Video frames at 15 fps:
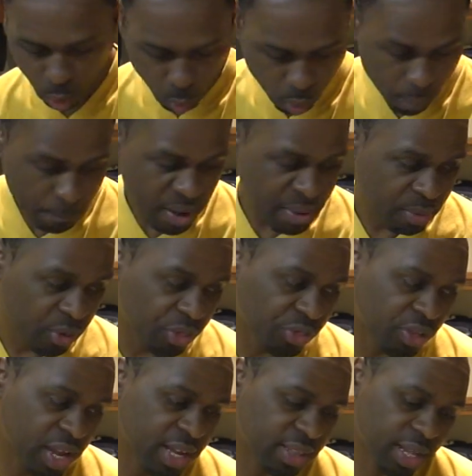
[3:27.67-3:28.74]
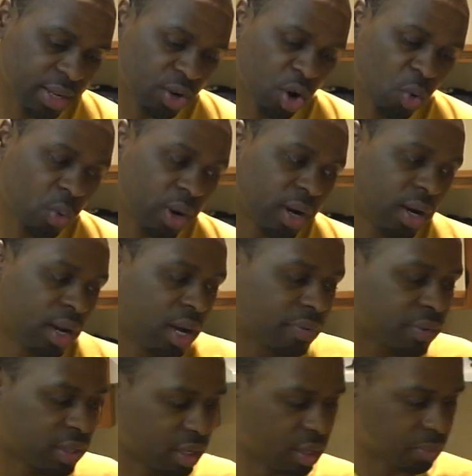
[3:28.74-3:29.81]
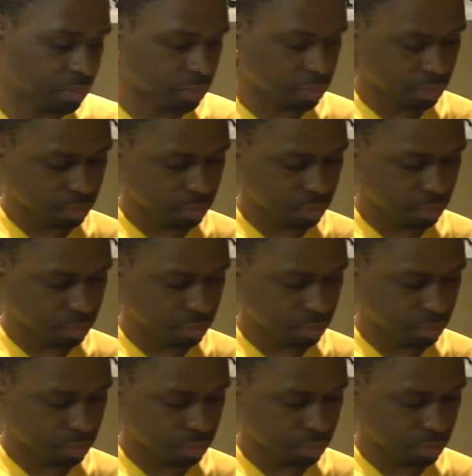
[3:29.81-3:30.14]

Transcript: when people think that no one loves them,